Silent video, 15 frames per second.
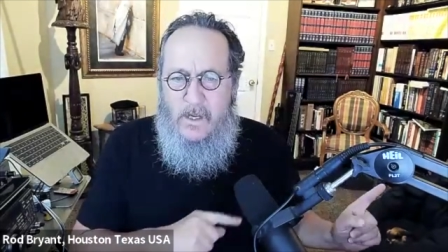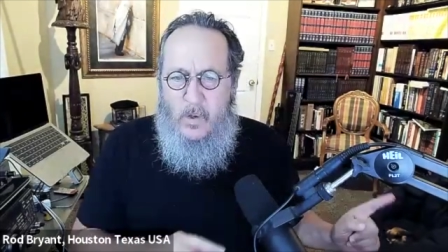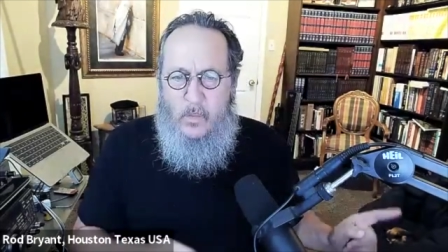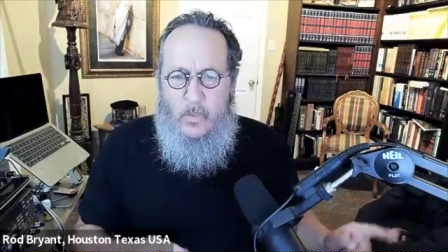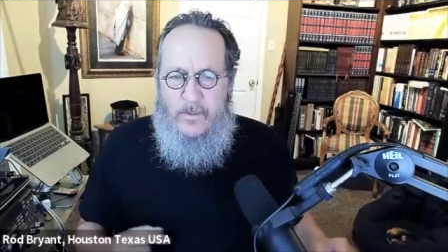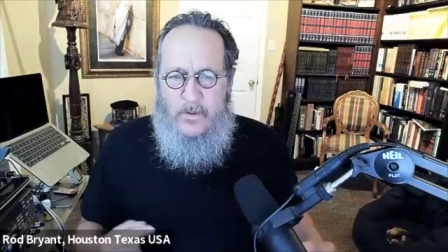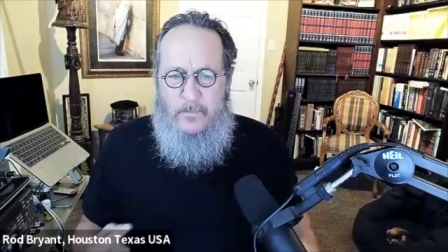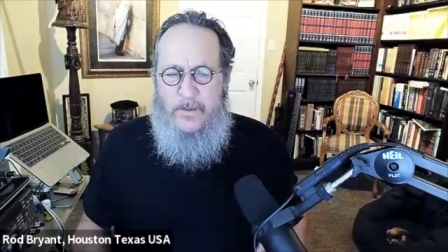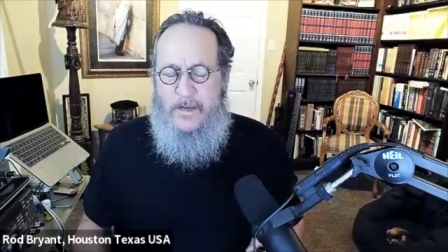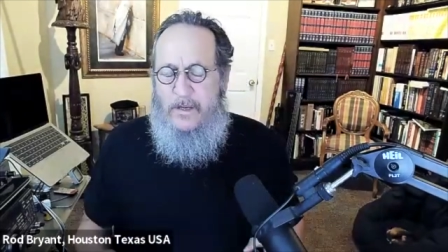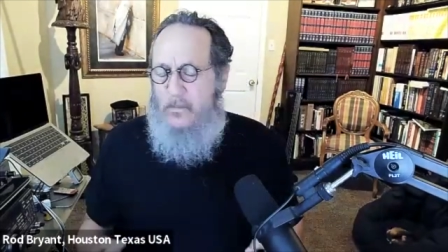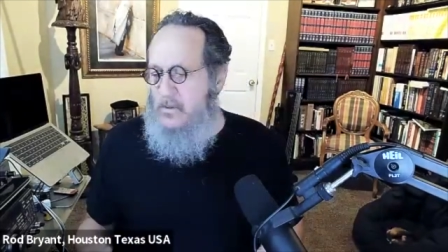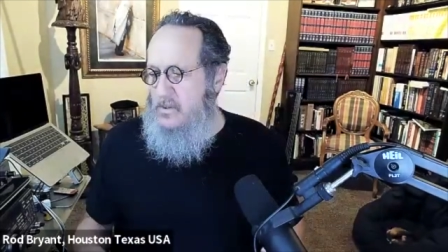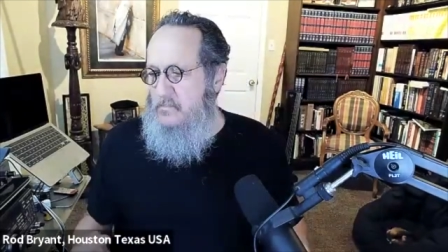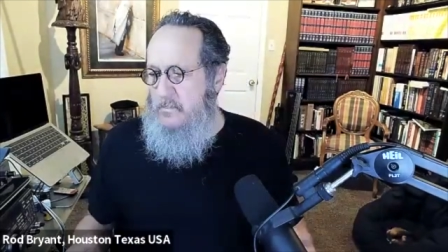with a pig
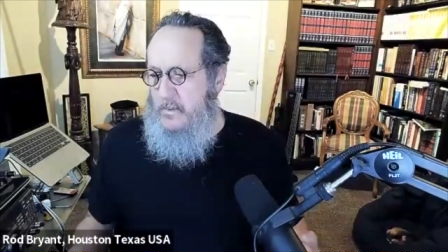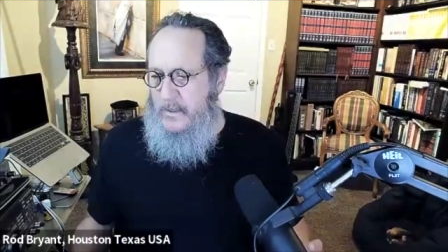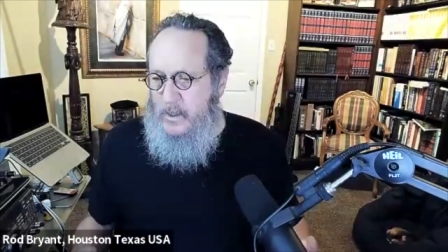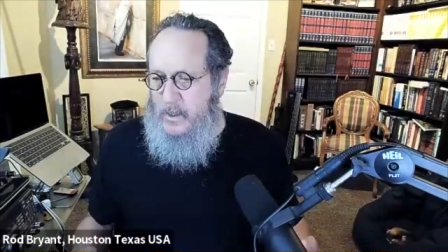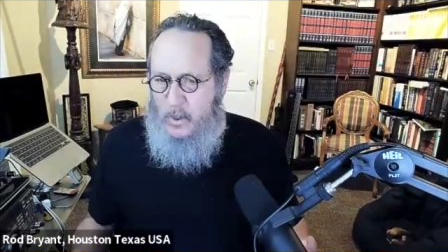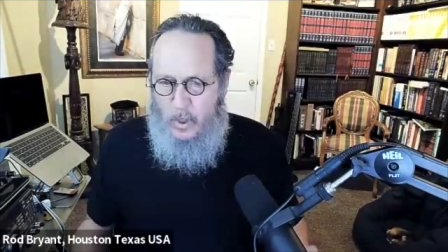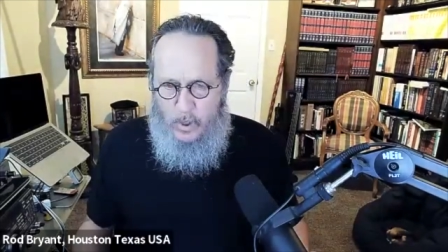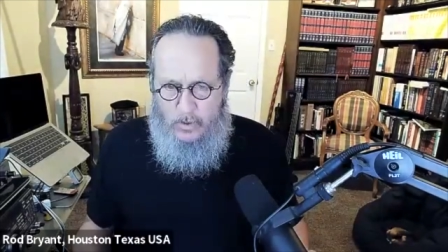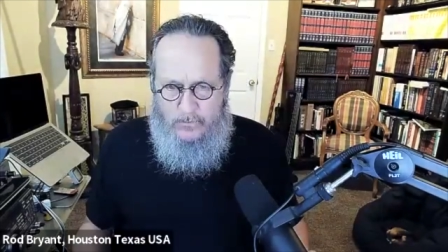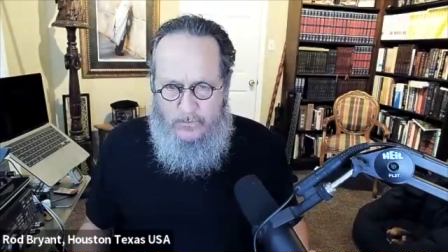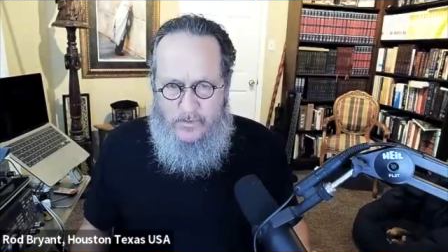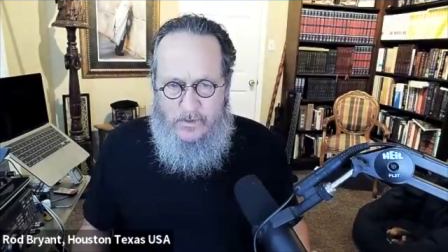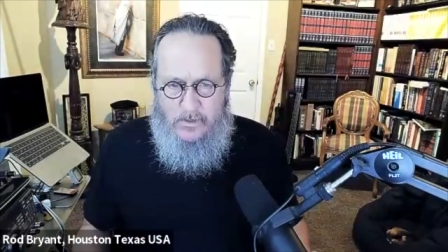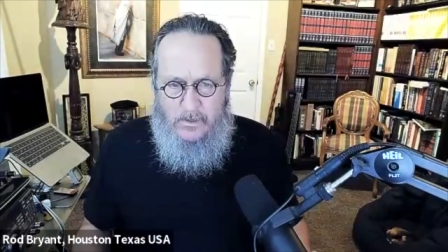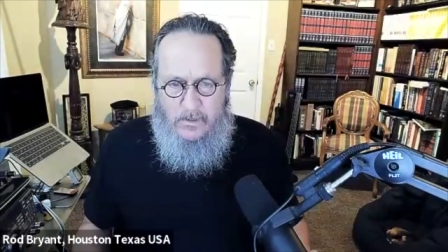with split
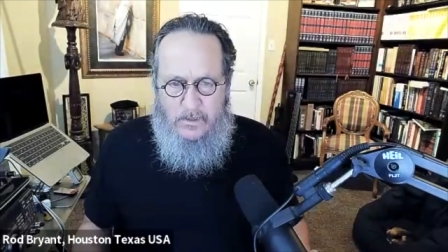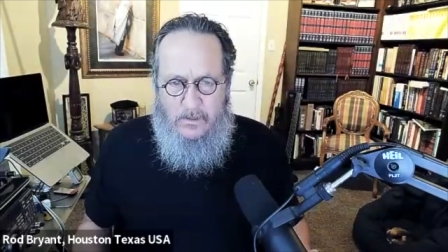hooves